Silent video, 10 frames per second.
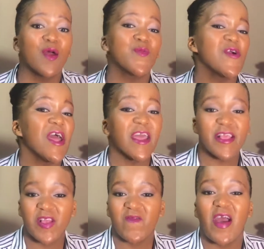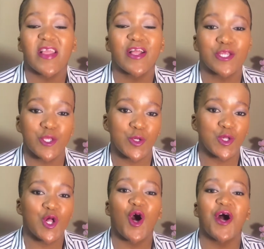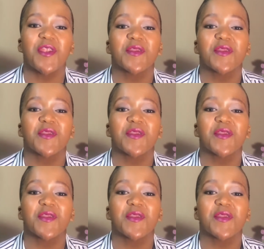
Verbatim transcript: Prayer is a vital tool on